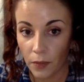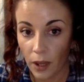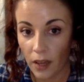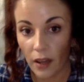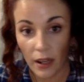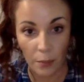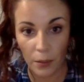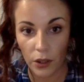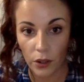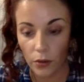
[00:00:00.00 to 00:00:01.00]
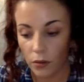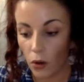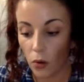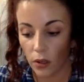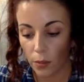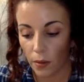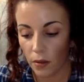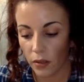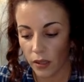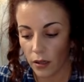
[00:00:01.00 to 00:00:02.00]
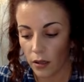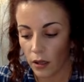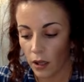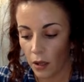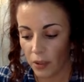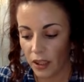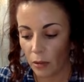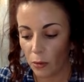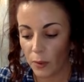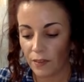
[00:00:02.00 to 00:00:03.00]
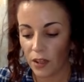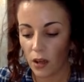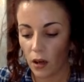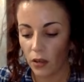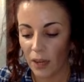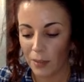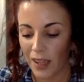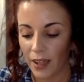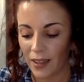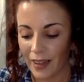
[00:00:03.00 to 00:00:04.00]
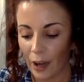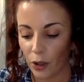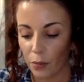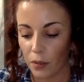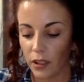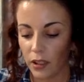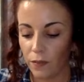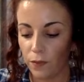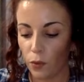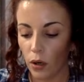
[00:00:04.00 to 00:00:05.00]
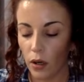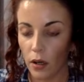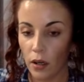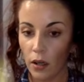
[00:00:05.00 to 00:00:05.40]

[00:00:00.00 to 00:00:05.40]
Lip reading: Okay, that can be you or your person, but someone was having a hard time taking accountability for